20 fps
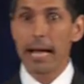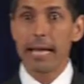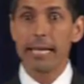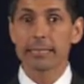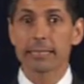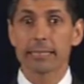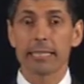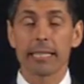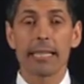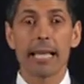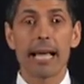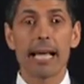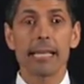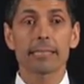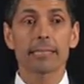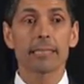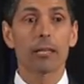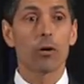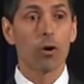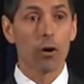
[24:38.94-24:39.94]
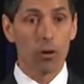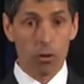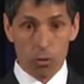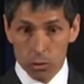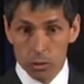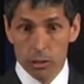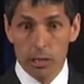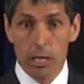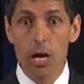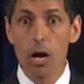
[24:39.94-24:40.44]
Celeste or
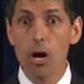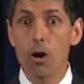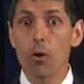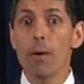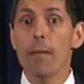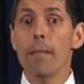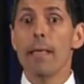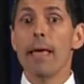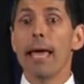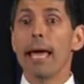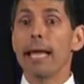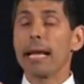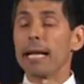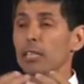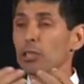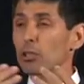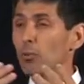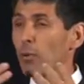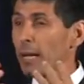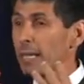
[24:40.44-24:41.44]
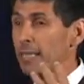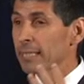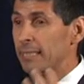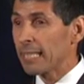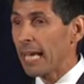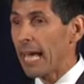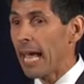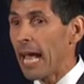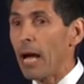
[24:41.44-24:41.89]
Julio. And I just want to say,